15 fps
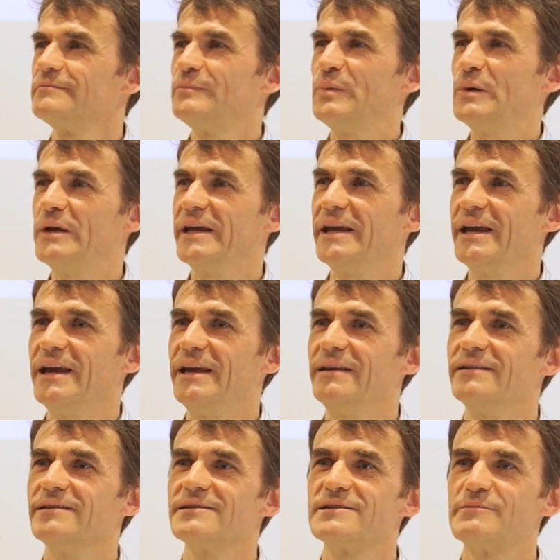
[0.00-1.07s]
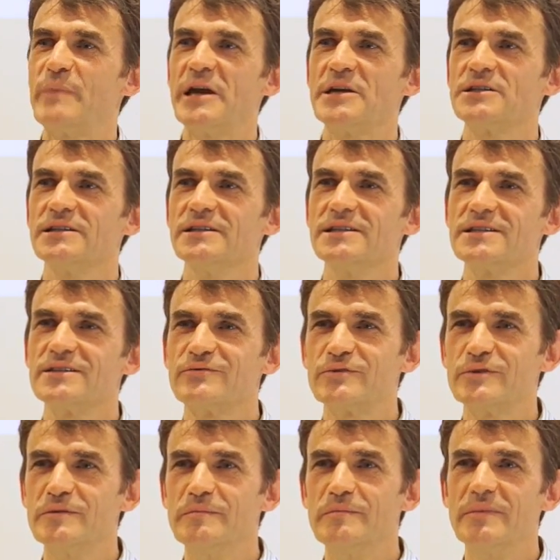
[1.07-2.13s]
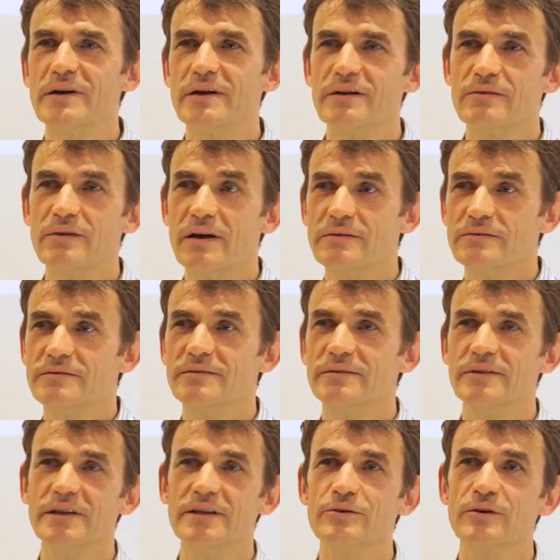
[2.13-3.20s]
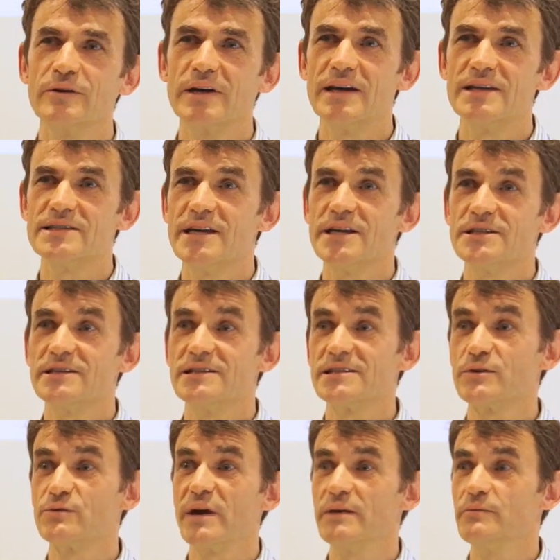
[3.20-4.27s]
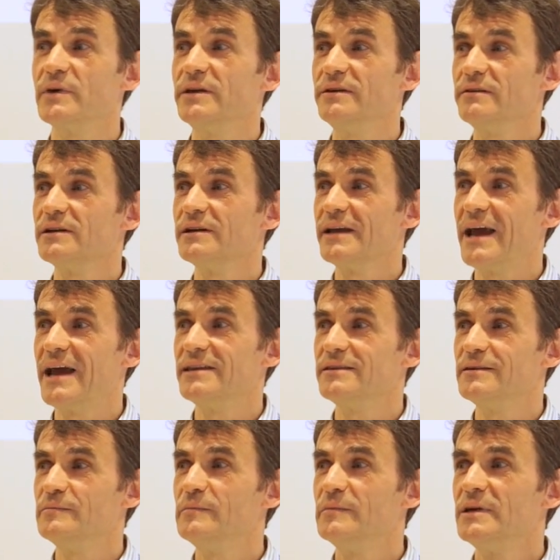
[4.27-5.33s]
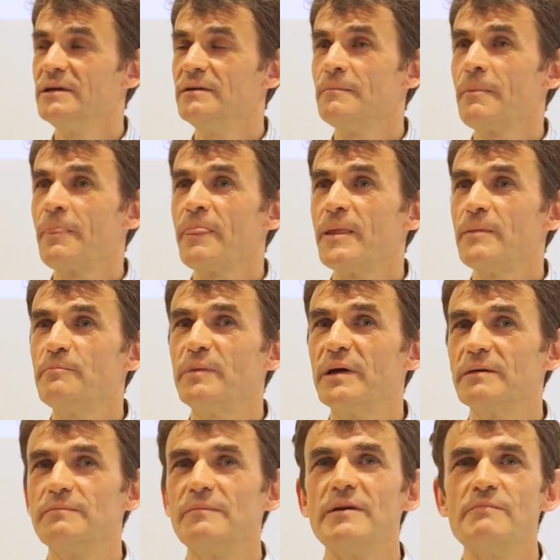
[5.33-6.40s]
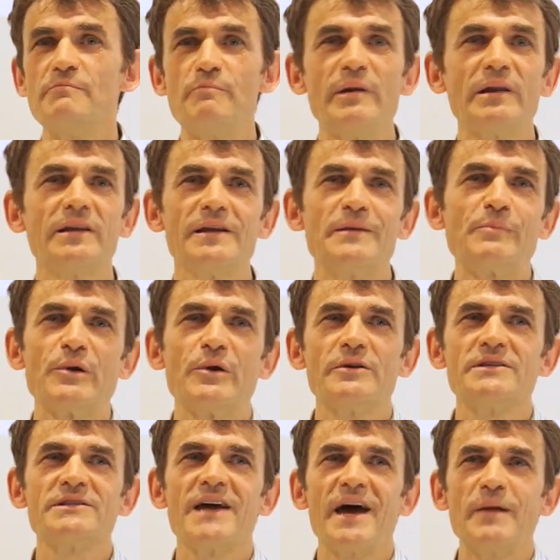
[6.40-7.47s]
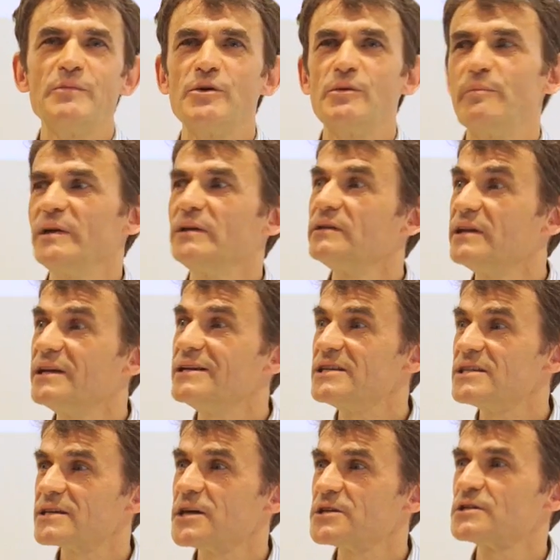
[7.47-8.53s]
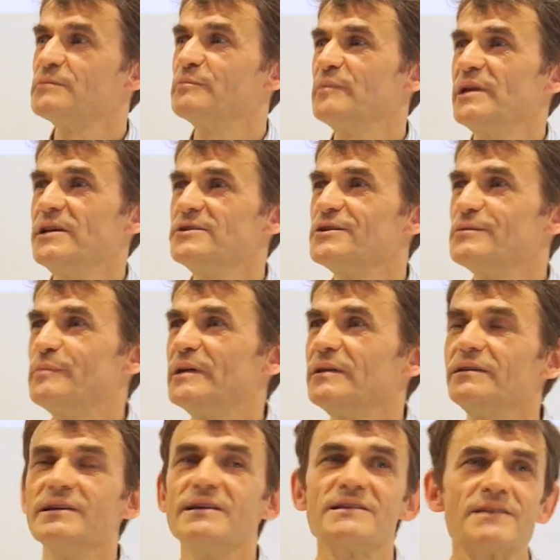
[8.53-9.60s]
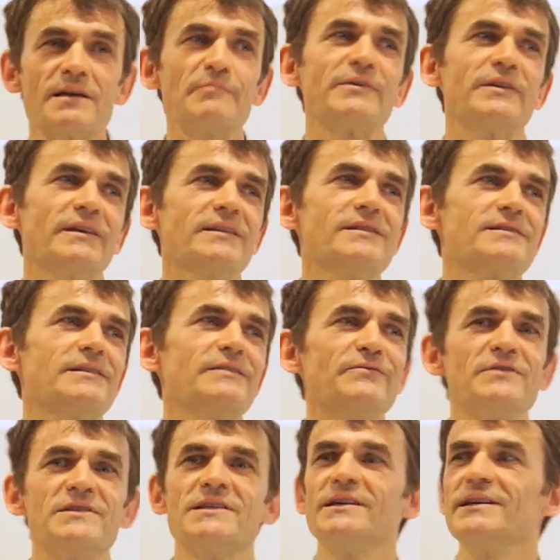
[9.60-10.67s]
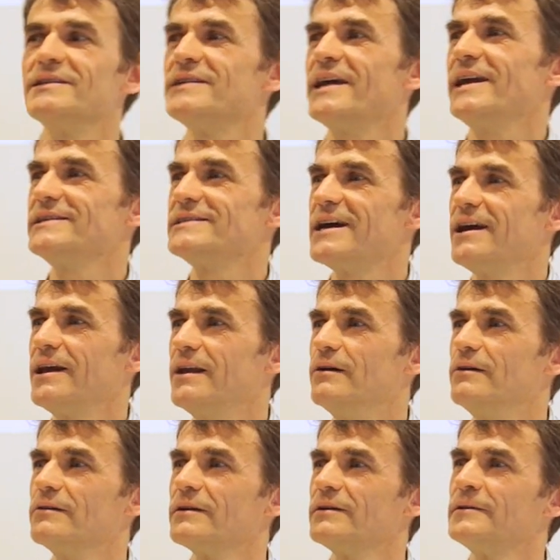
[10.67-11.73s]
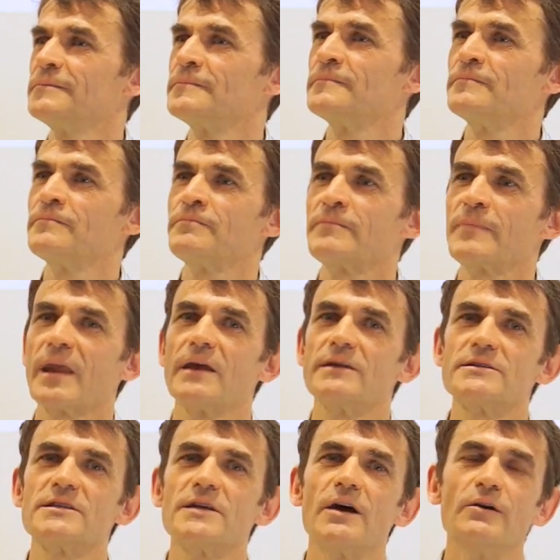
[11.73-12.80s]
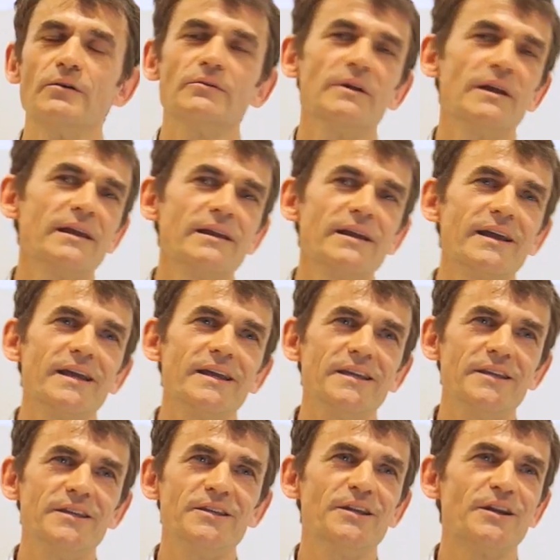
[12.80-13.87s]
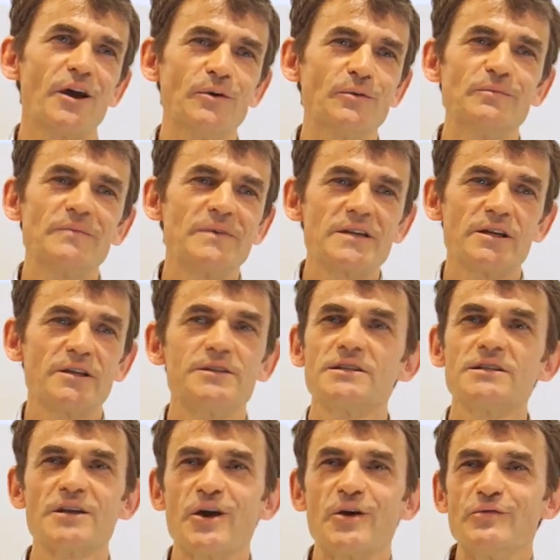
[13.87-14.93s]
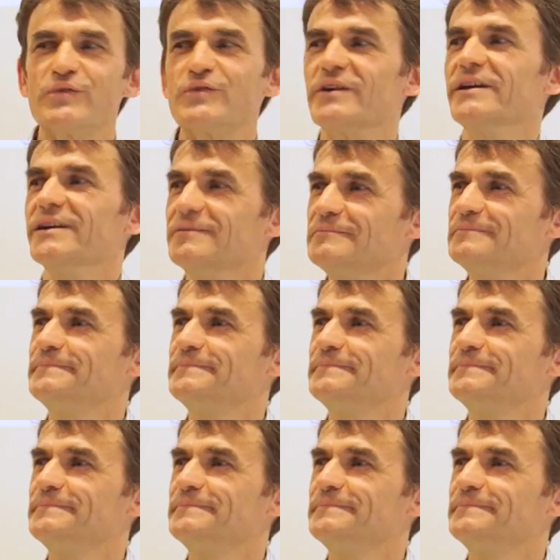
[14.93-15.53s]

pulling in specialists from around the organization. It's great when you can get them. But building a prototype, you're building a discussion piece. You're building something that's going to facilitate dialogue. And so, you know, just go for it.